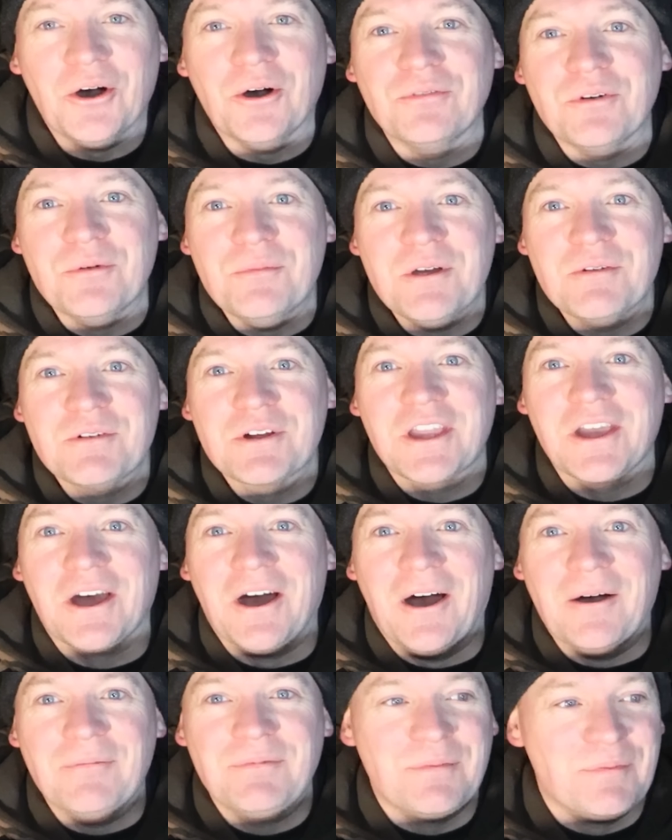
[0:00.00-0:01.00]
of a mirror
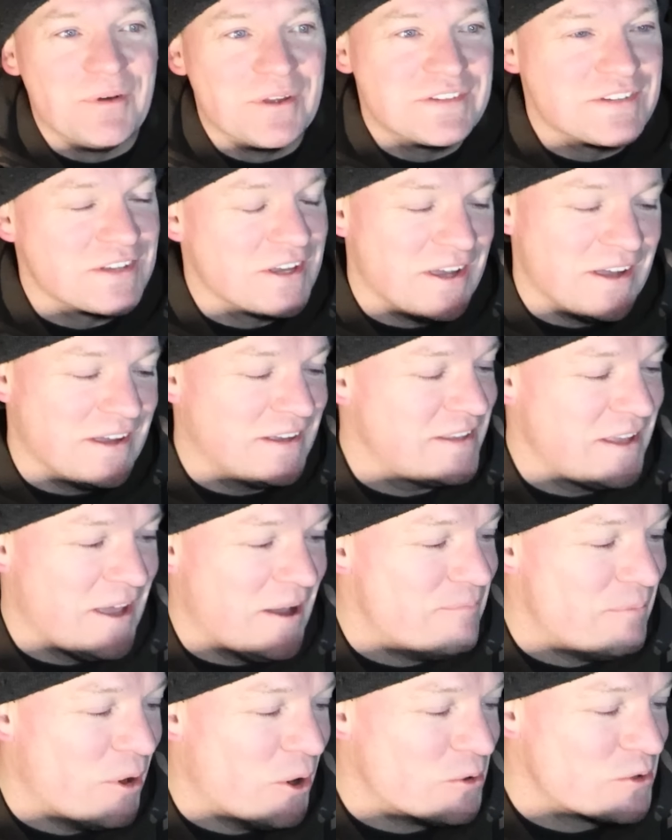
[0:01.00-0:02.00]
carp. But
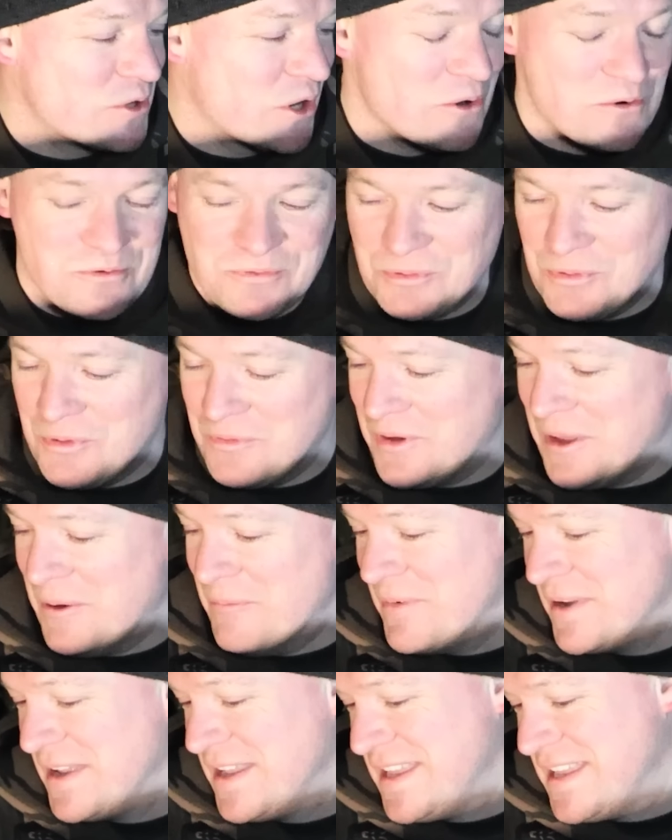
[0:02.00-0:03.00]
yeah, bowled over with
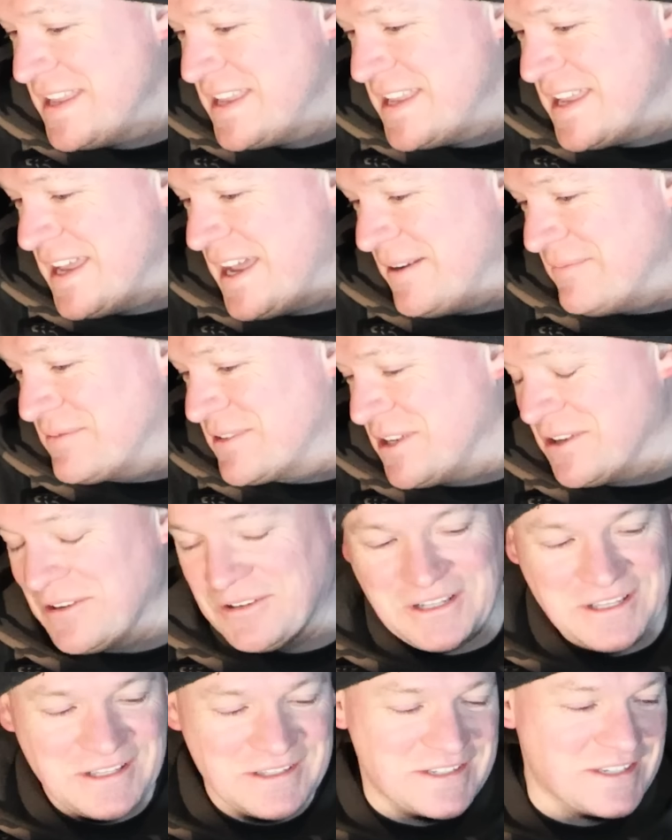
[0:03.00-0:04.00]
him,
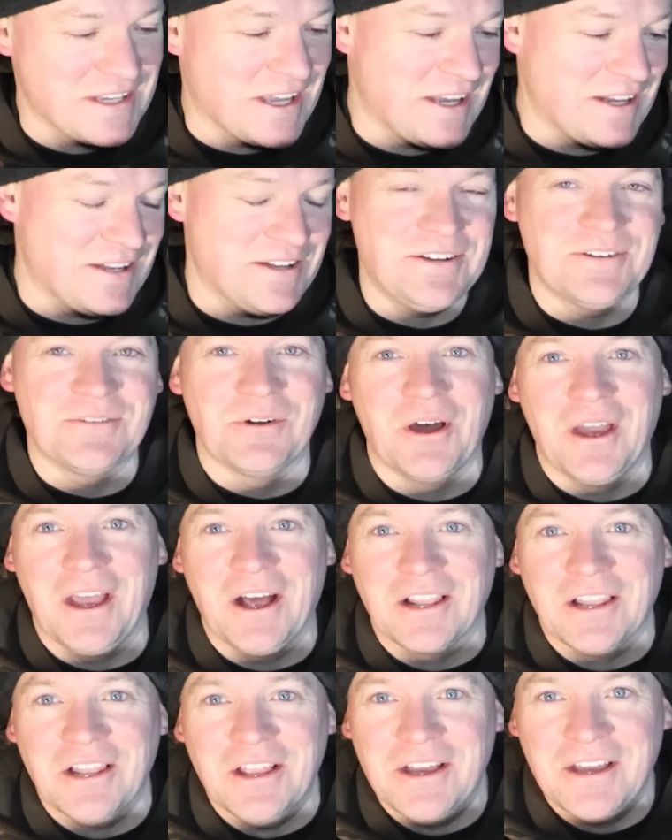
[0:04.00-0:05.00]
absolutely insane. Right,
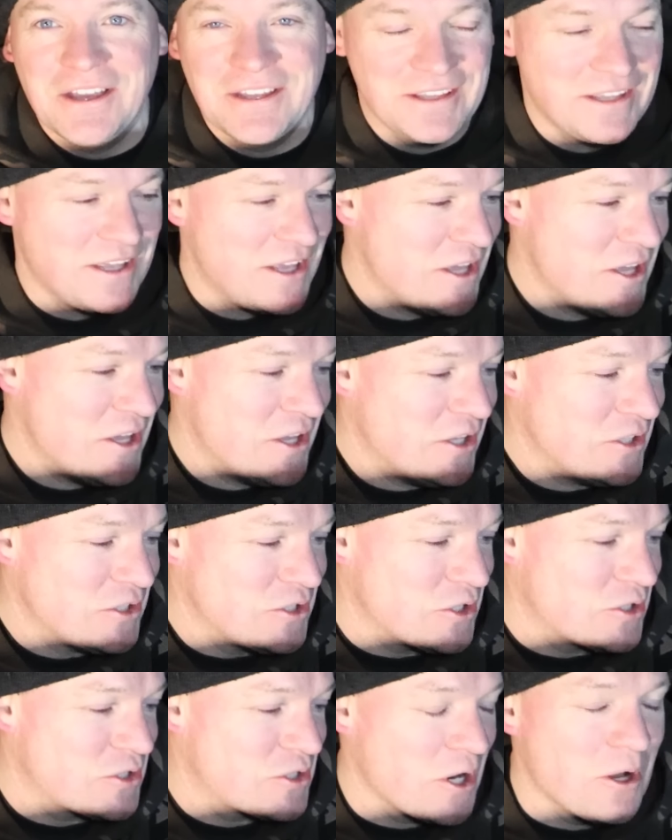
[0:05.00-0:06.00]
I'll
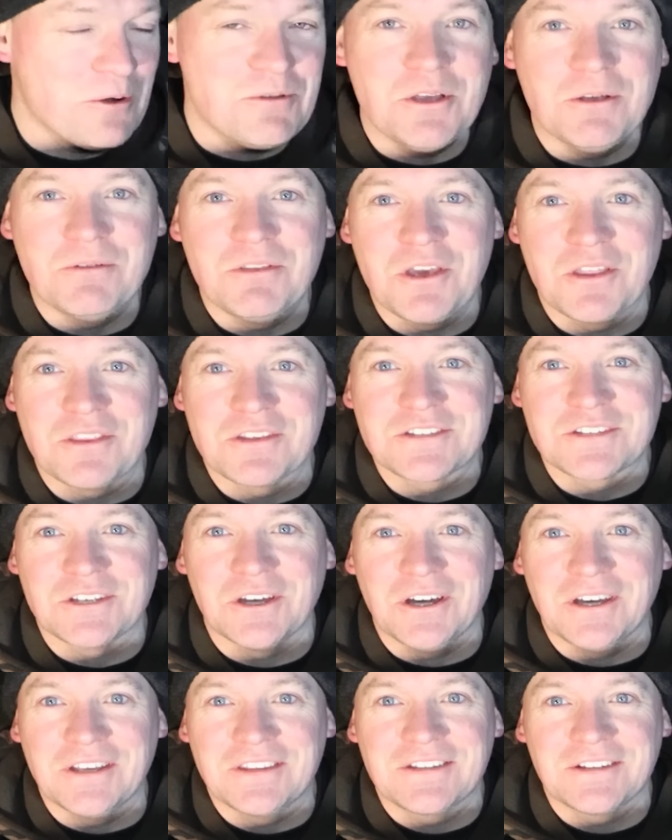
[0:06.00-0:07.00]
just show you the other
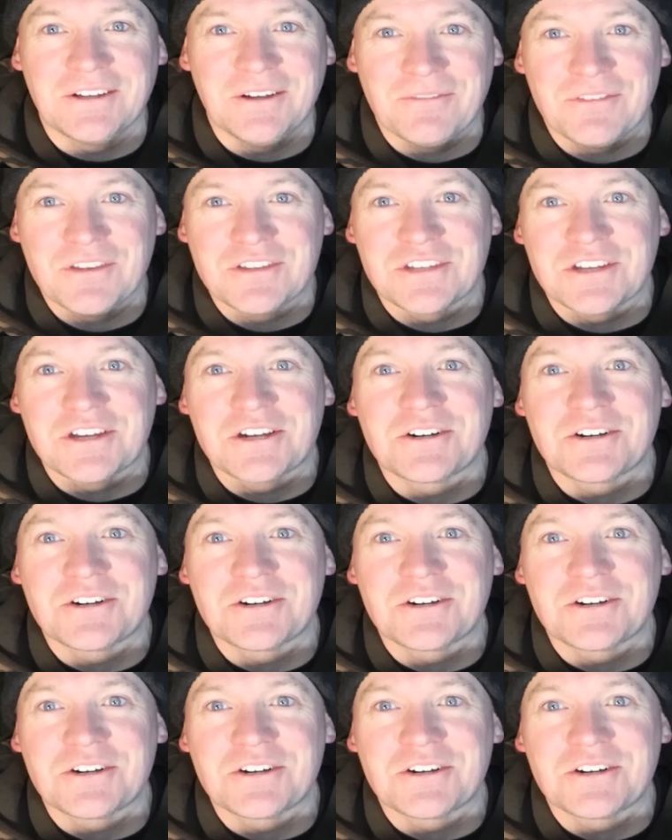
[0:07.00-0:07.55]
side of this